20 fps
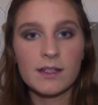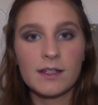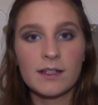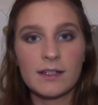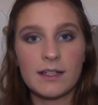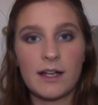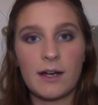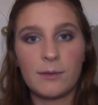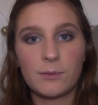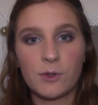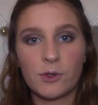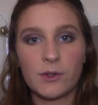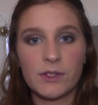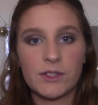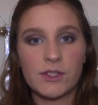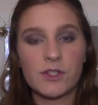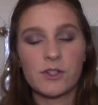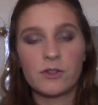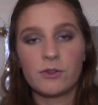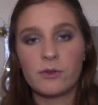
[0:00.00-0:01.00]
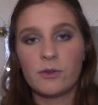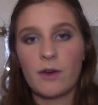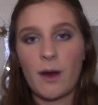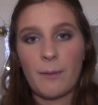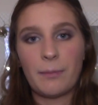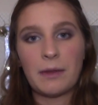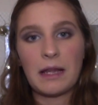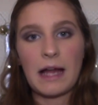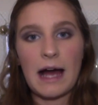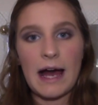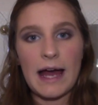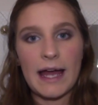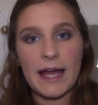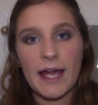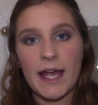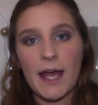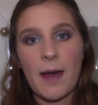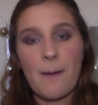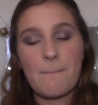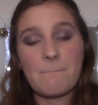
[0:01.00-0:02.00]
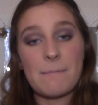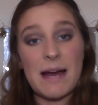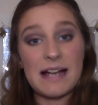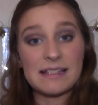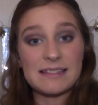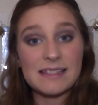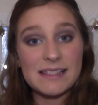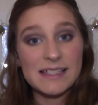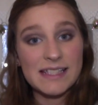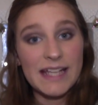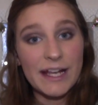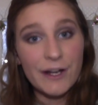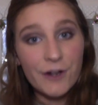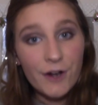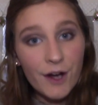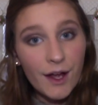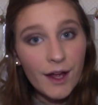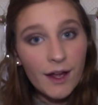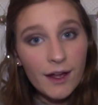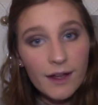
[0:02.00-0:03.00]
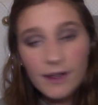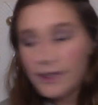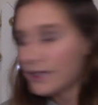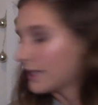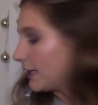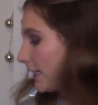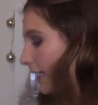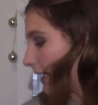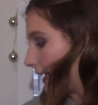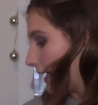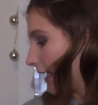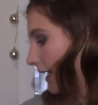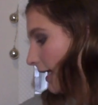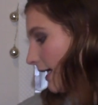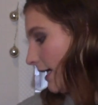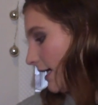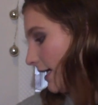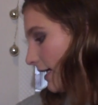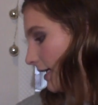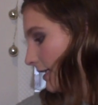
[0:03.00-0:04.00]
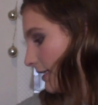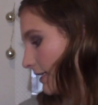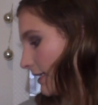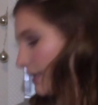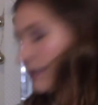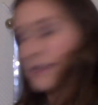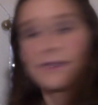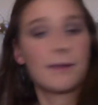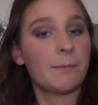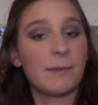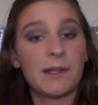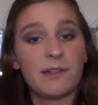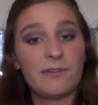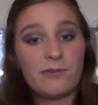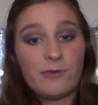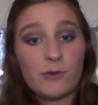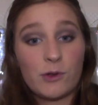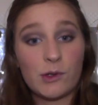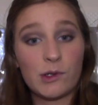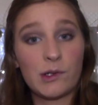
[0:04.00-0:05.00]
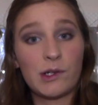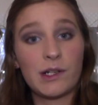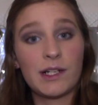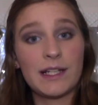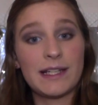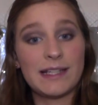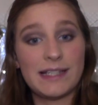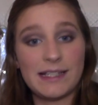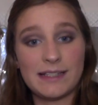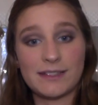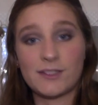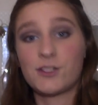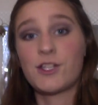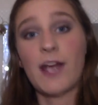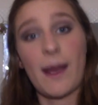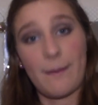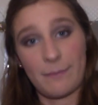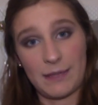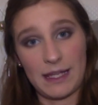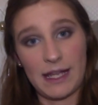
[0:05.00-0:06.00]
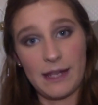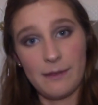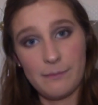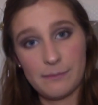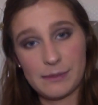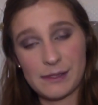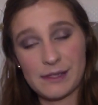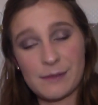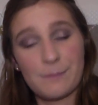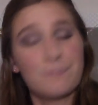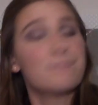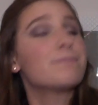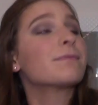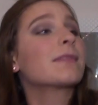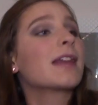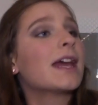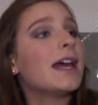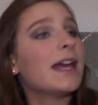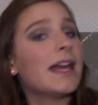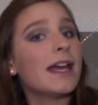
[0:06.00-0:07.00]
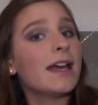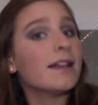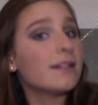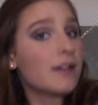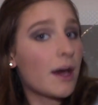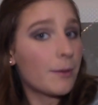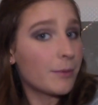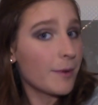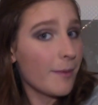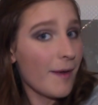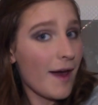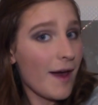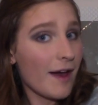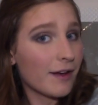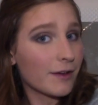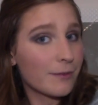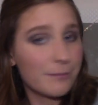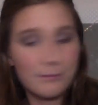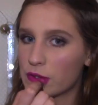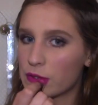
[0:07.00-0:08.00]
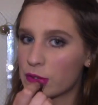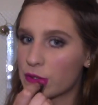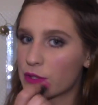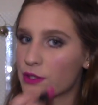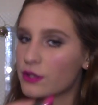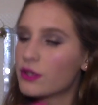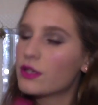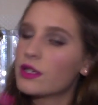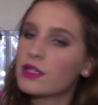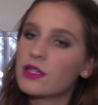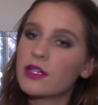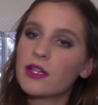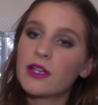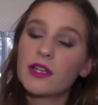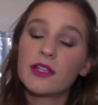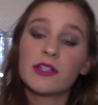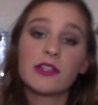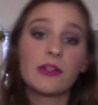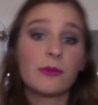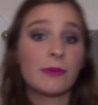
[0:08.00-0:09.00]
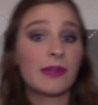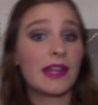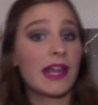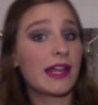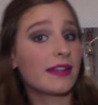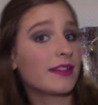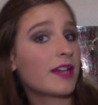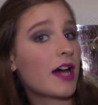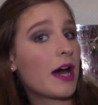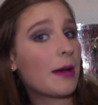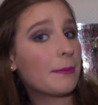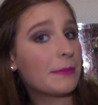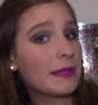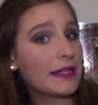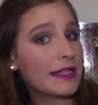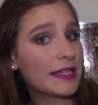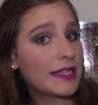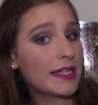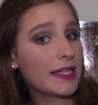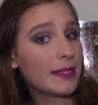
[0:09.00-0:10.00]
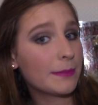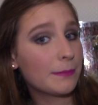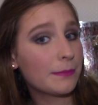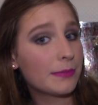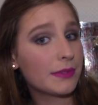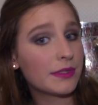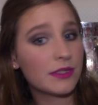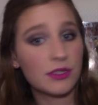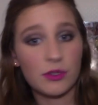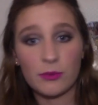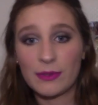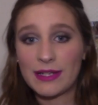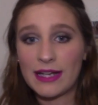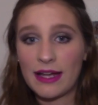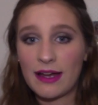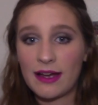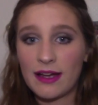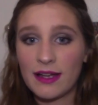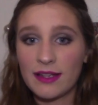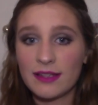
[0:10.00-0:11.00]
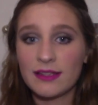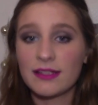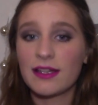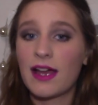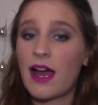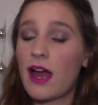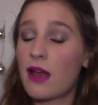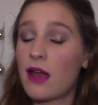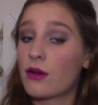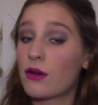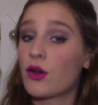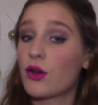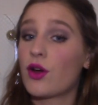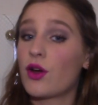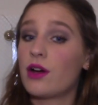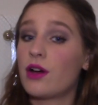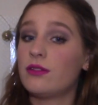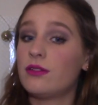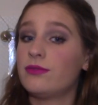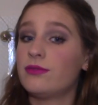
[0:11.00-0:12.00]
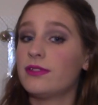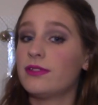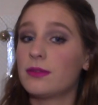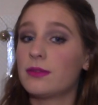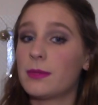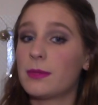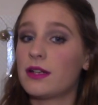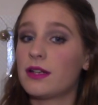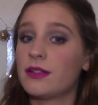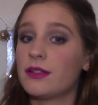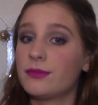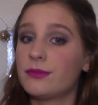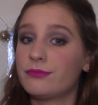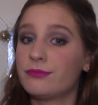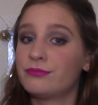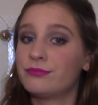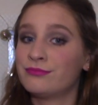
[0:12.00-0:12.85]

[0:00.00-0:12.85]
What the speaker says: Now I'm going to apply mascara and something for these chapped lips, and I'll be back. Do we like the hot pink lip? Do we not? I don't know how I feel about it.